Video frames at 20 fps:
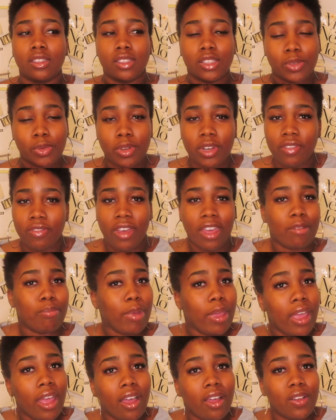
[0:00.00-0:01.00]
25
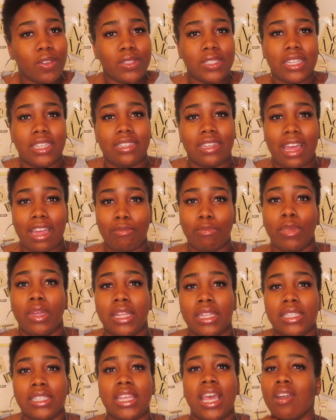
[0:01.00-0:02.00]
pounds in 9
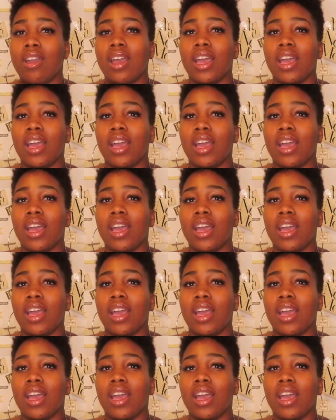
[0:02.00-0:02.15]
months.